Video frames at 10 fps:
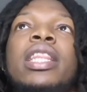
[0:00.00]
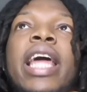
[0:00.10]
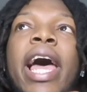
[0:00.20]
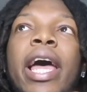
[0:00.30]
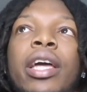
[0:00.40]

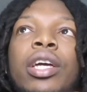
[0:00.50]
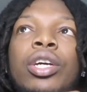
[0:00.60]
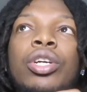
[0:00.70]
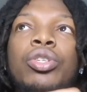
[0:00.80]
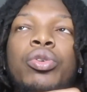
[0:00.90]
that
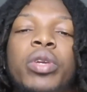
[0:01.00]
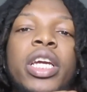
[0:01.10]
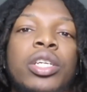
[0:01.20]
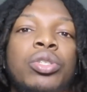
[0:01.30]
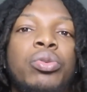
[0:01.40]
you
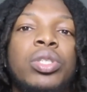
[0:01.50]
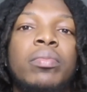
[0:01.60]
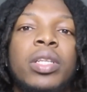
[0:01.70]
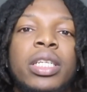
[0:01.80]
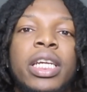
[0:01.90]
need to do
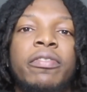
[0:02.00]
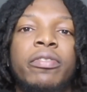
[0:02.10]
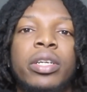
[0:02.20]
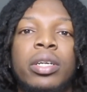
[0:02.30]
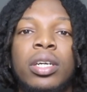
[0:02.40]
something
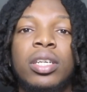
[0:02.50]
different.